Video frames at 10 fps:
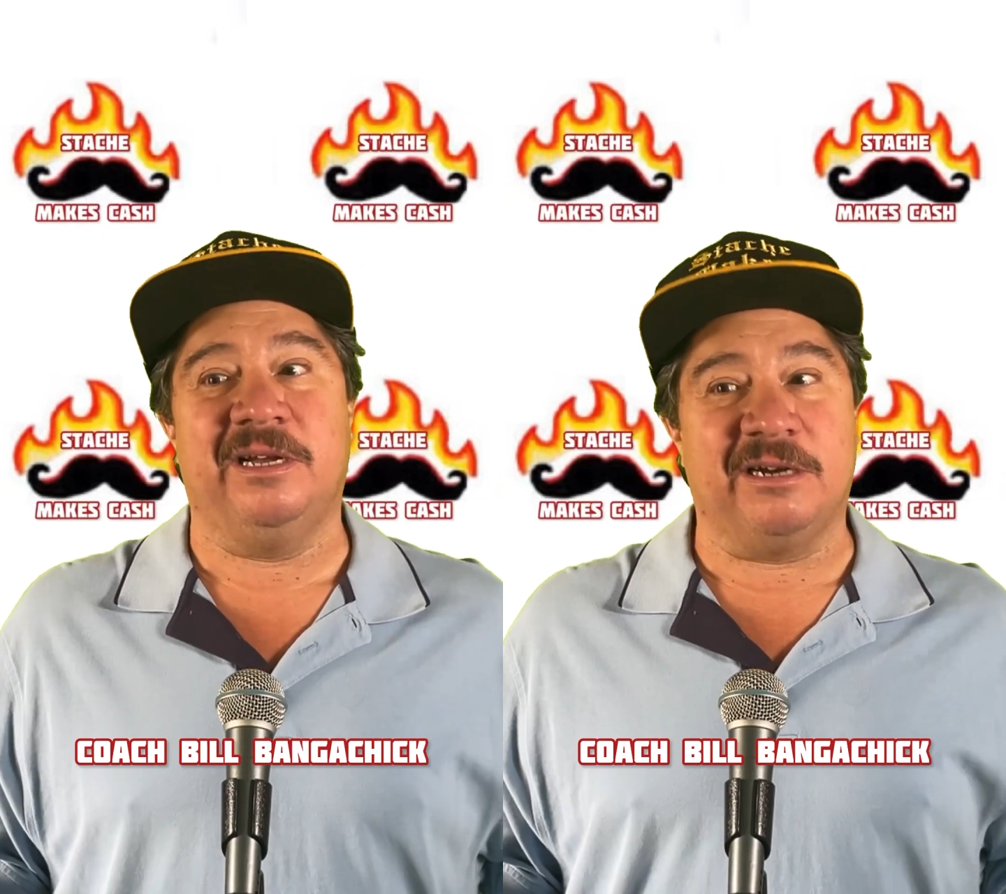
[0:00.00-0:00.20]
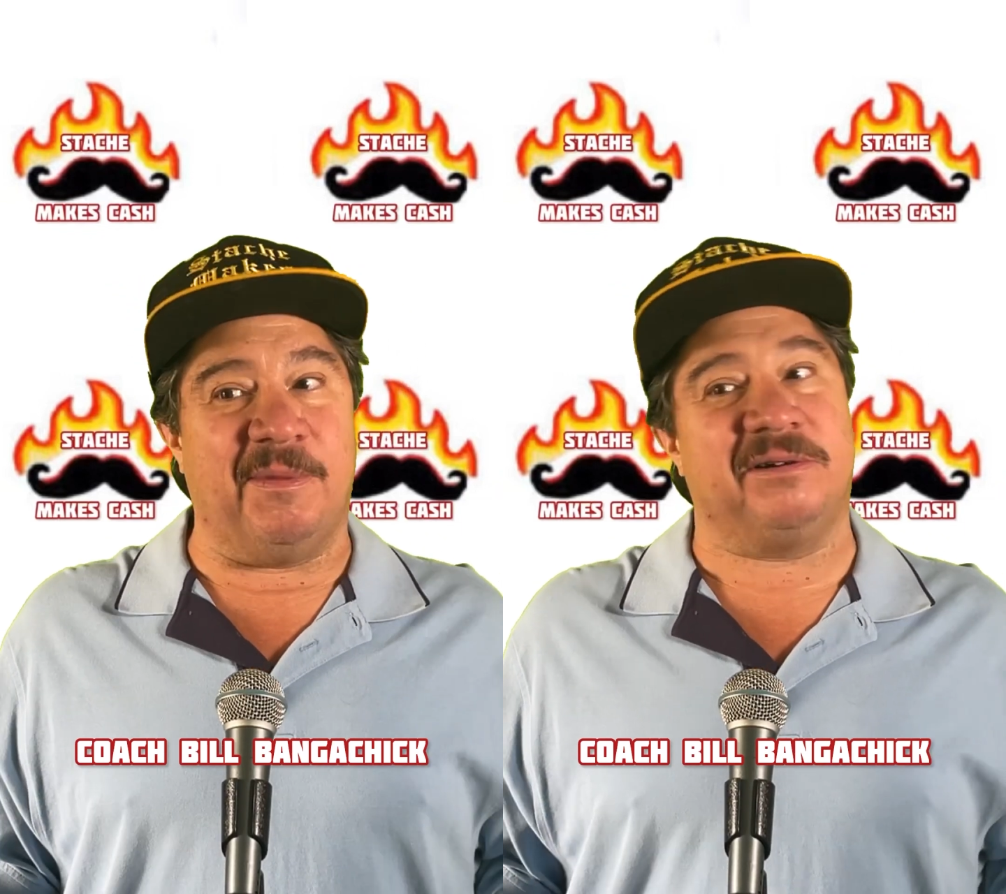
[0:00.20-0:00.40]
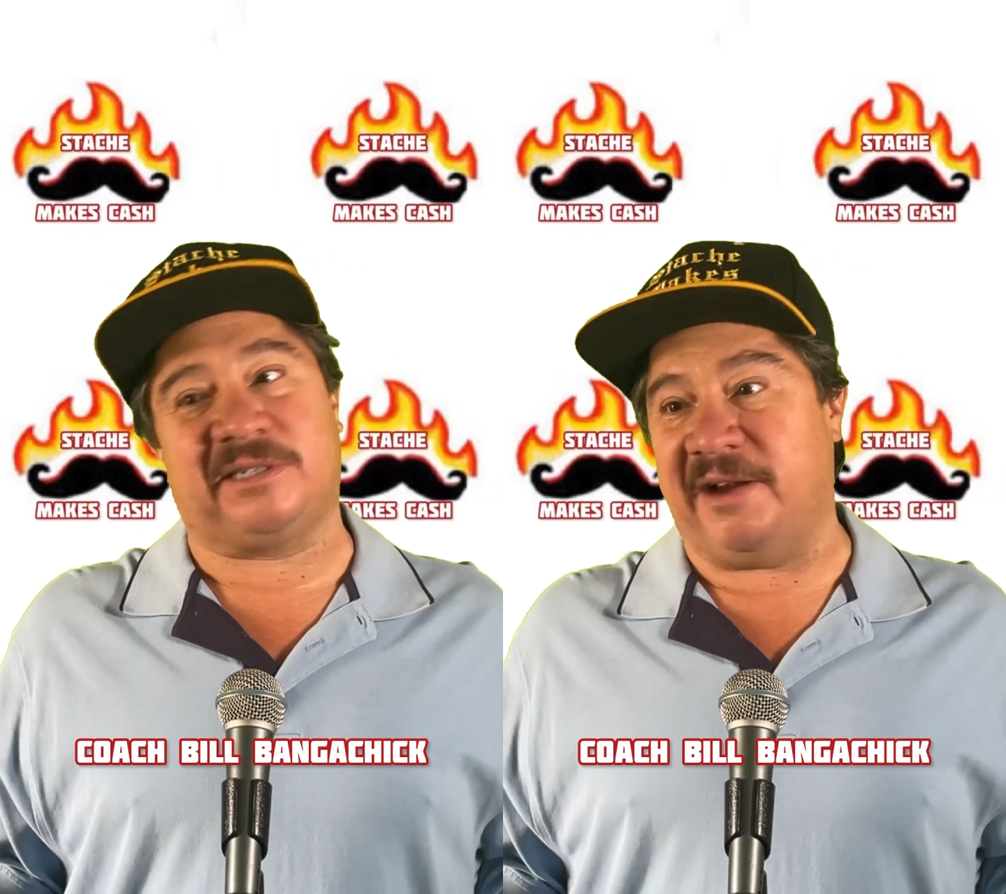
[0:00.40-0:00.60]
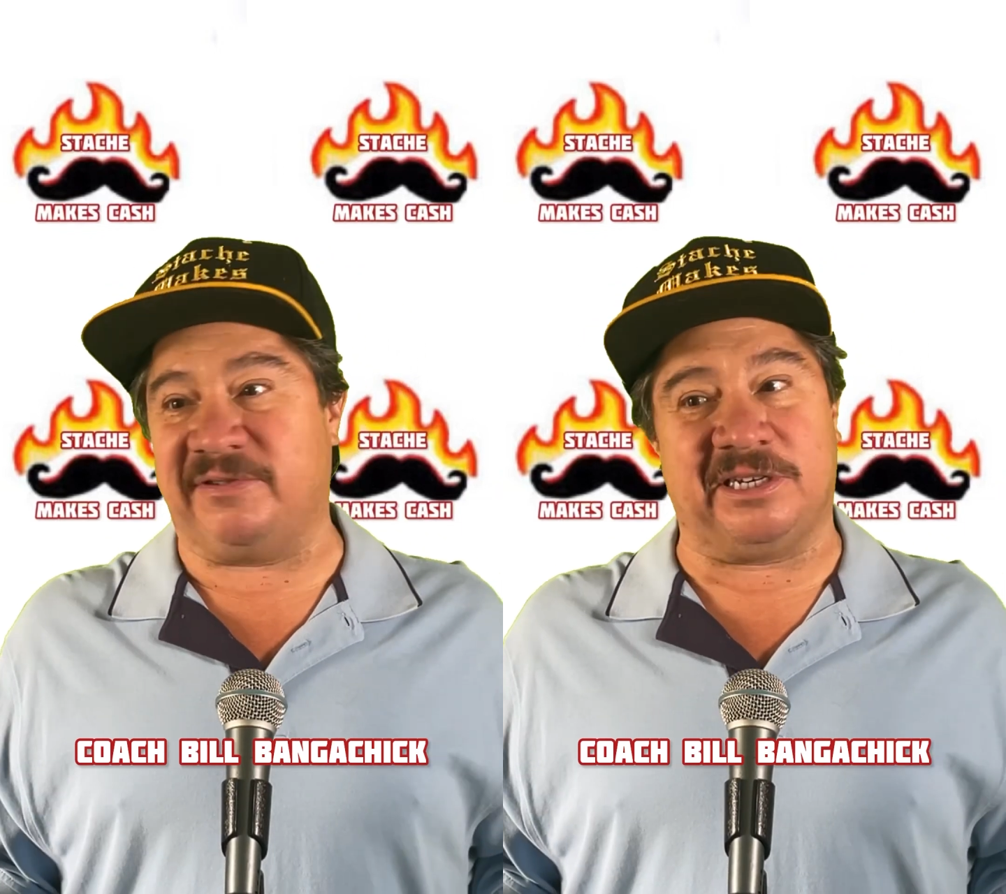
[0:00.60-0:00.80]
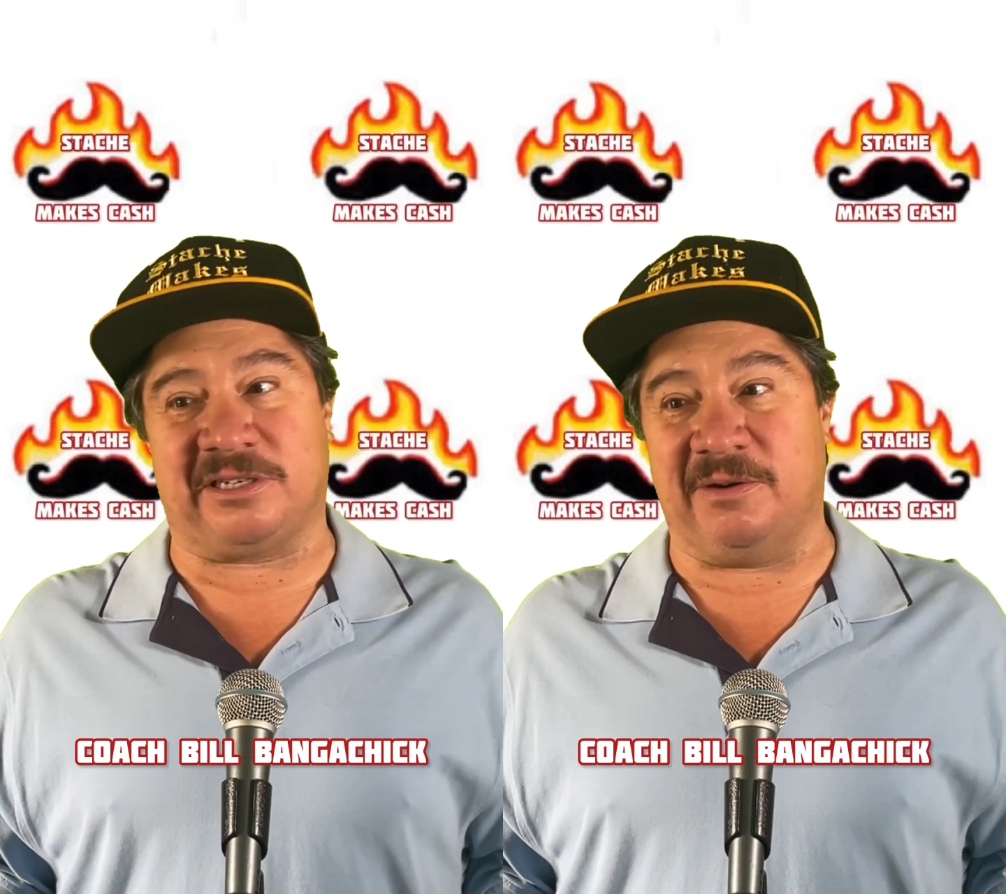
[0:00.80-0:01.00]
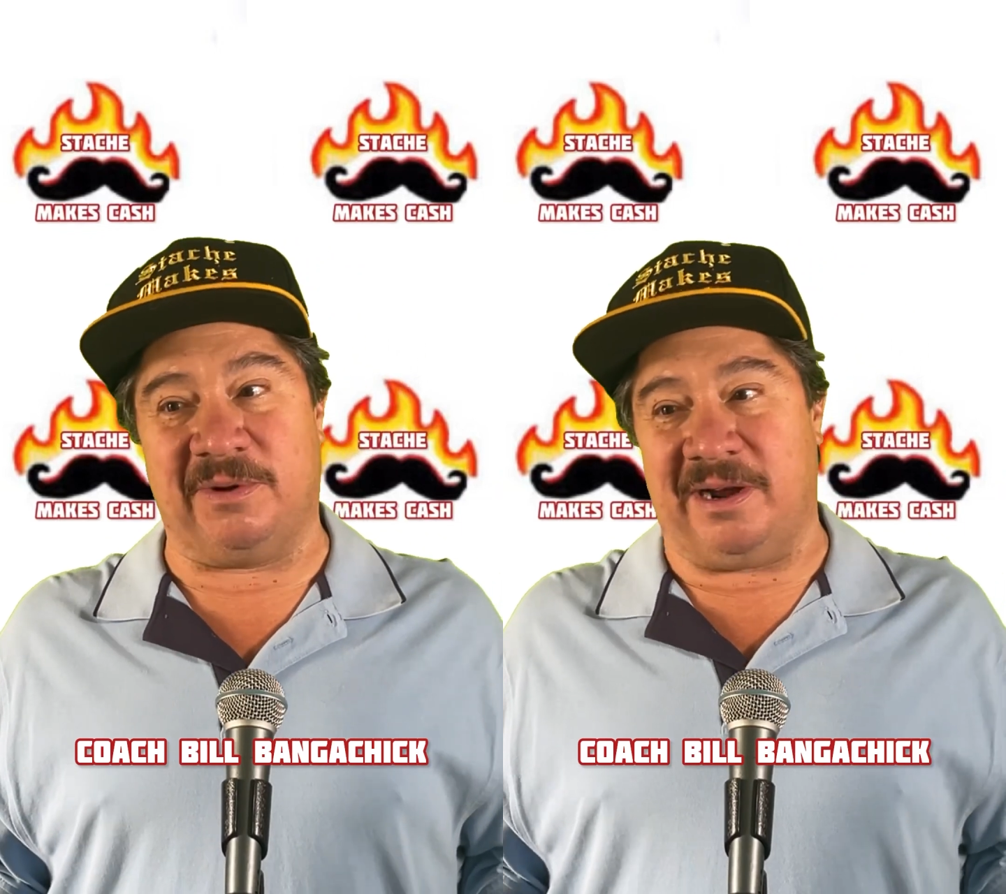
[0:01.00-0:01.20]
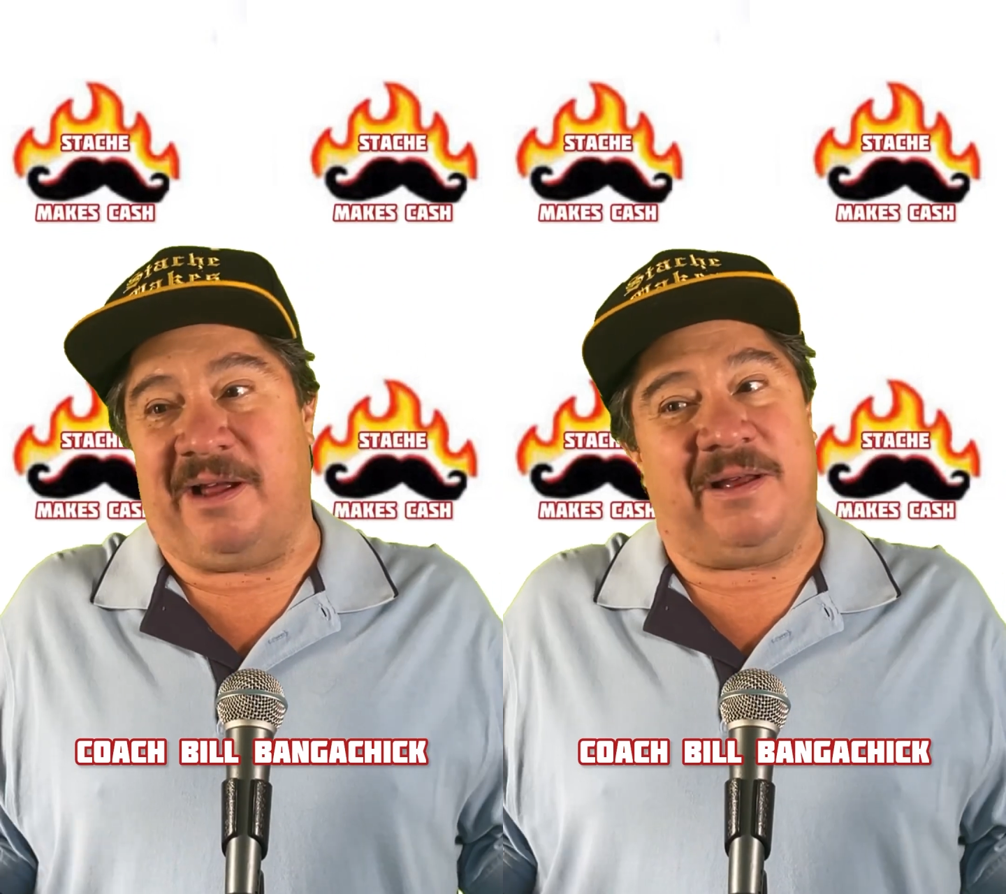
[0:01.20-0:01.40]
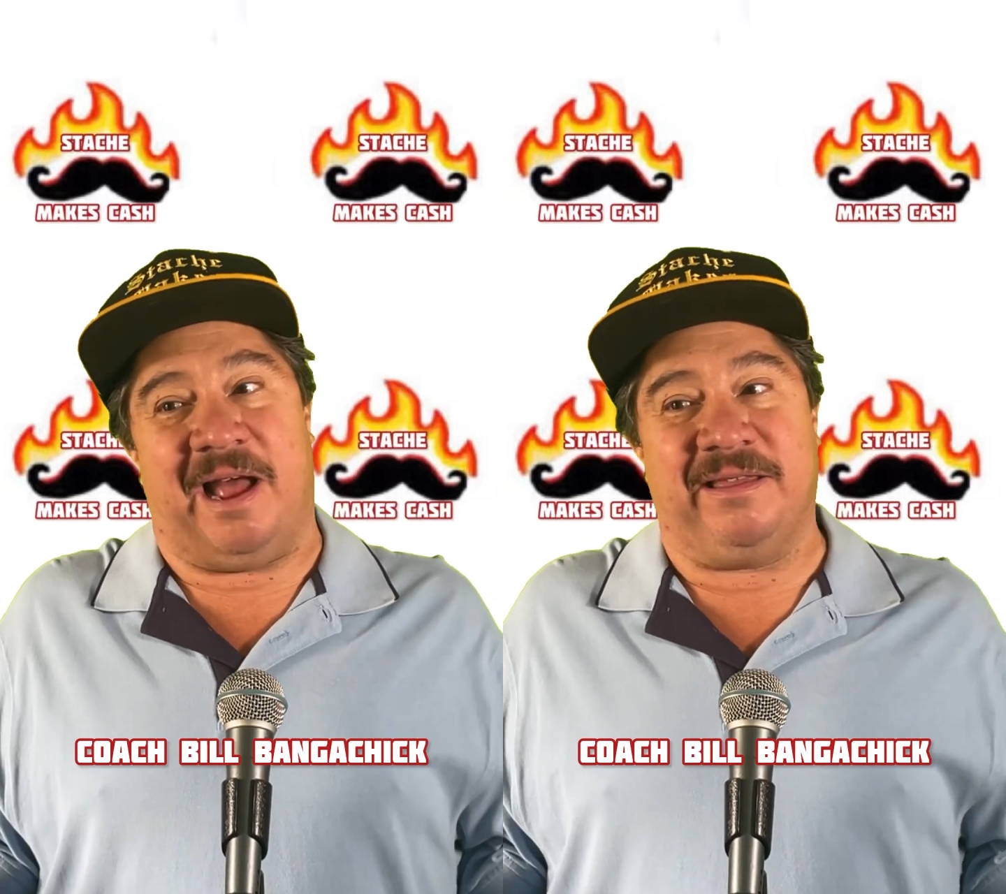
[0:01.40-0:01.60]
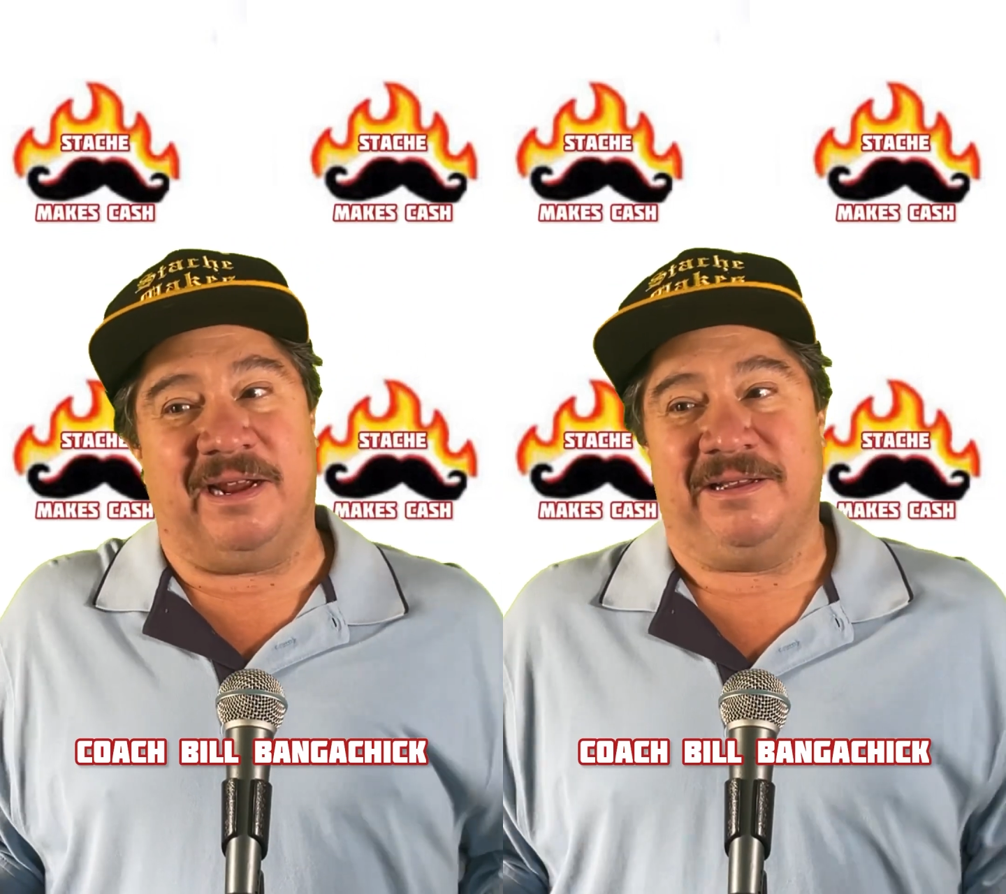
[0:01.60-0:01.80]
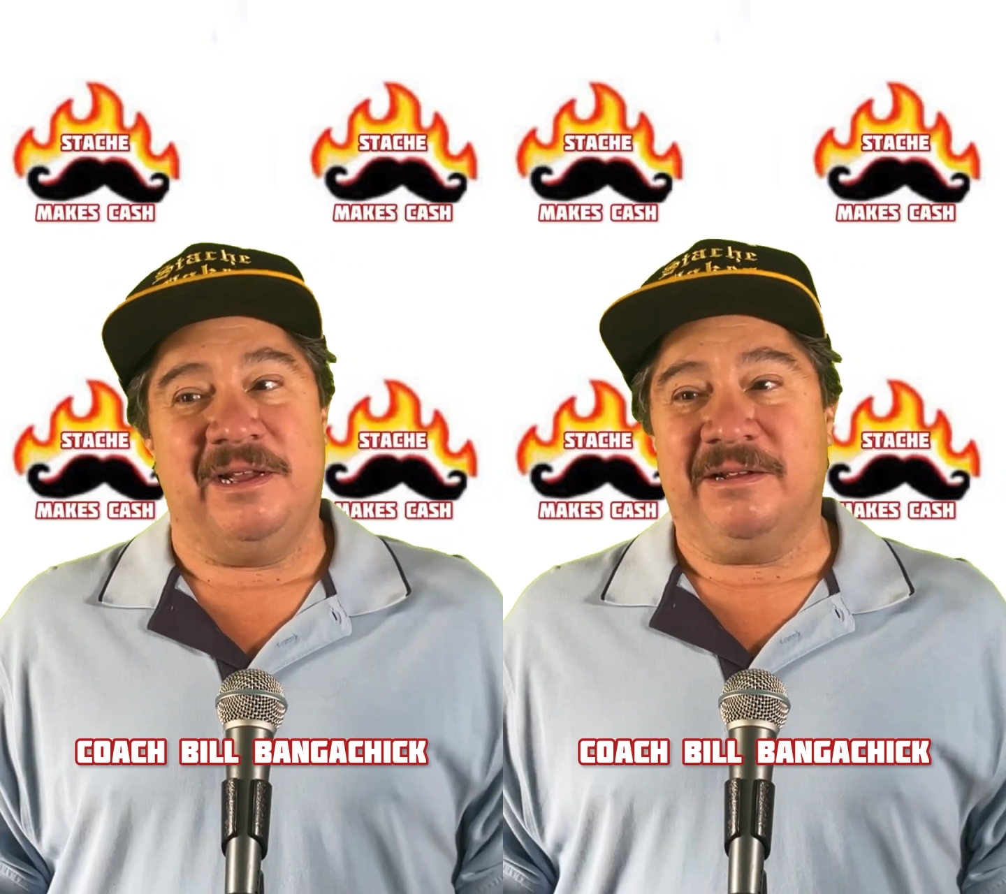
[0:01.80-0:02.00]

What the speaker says: come on, San Francisco, boy.